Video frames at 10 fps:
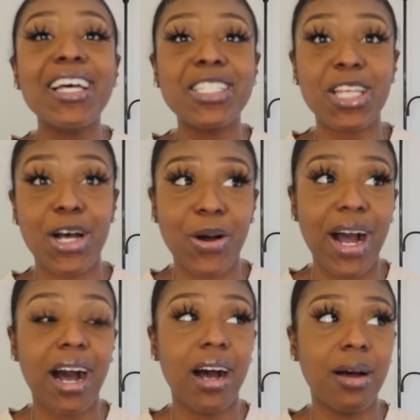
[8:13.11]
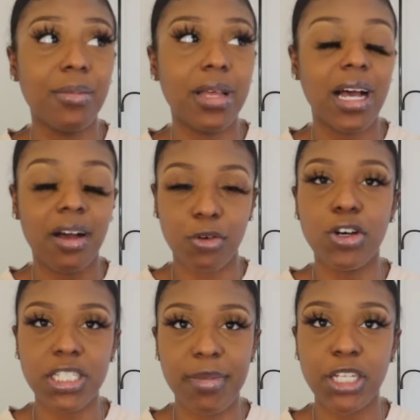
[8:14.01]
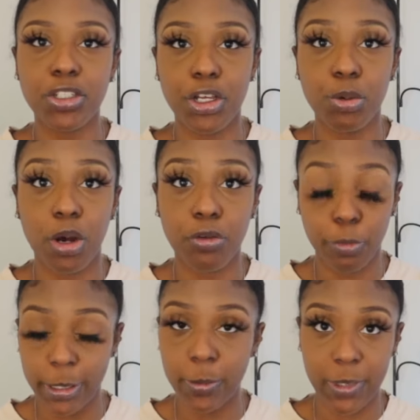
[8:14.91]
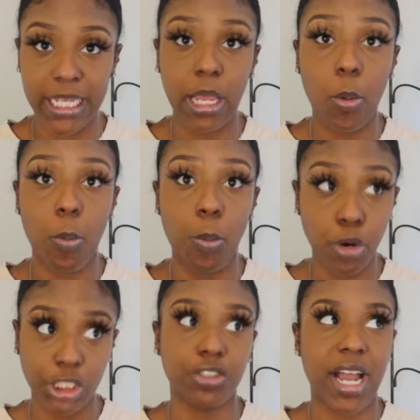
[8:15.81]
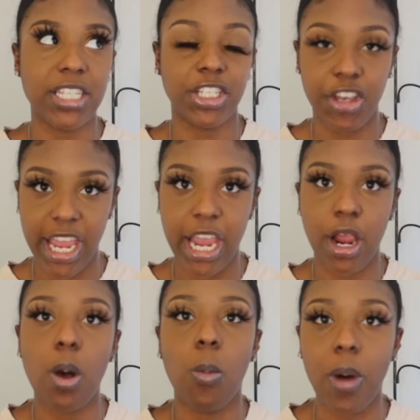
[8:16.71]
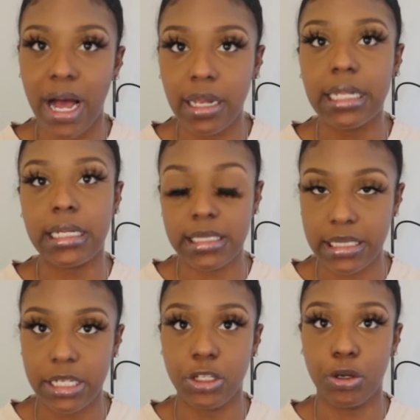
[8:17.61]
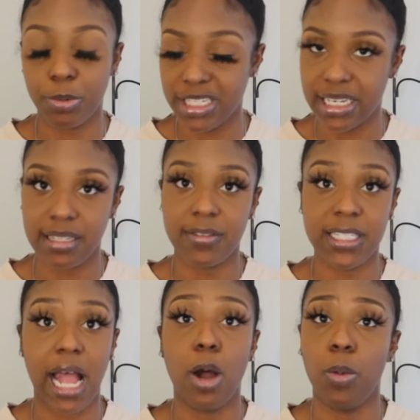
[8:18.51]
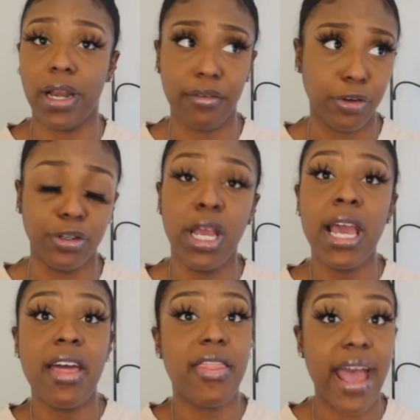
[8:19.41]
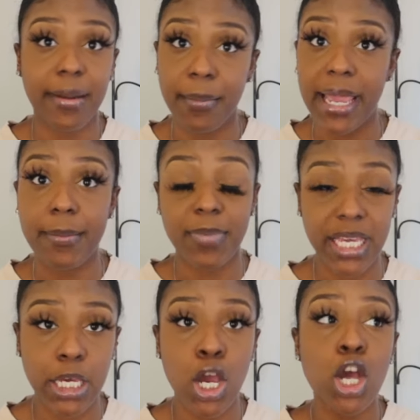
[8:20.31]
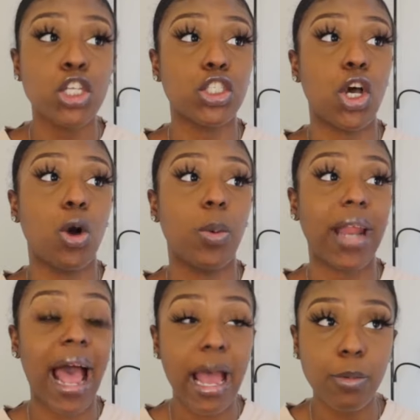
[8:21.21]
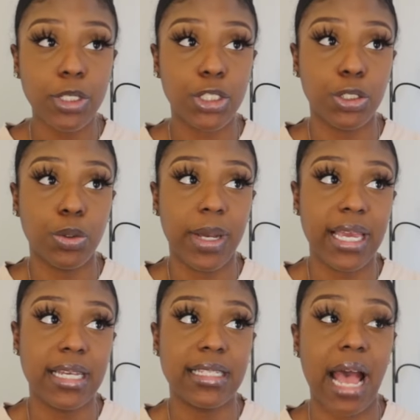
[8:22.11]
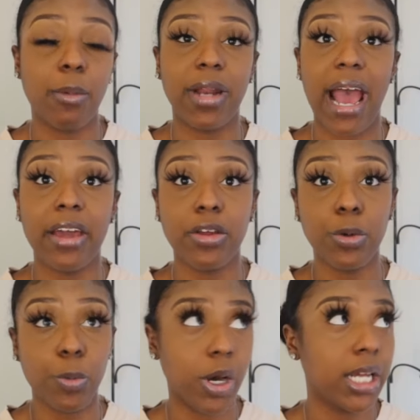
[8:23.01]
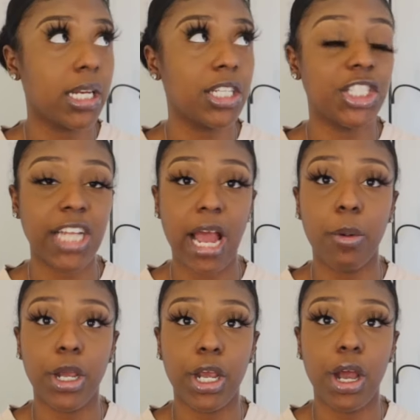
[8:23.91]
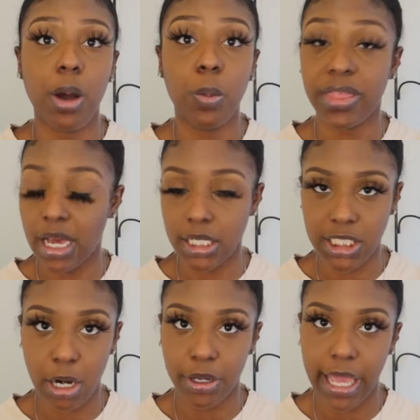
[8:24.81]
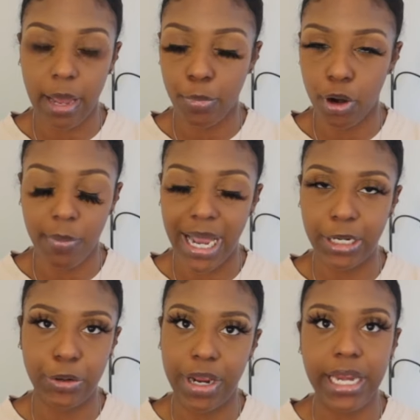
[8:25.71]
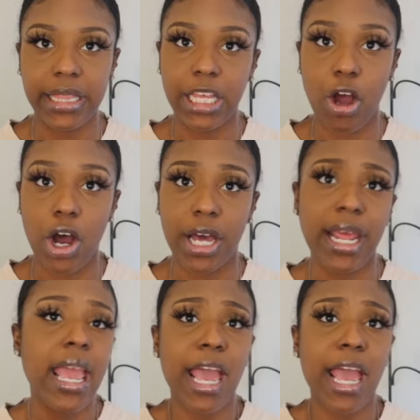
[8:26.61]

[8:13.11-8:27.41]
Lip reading: So, of course, make sure you are frequently moisturizing your hair while it is in your protective style, whatever that may be. So what I would do is I would either, one, shower without a shower cap or a bonnet or anything on.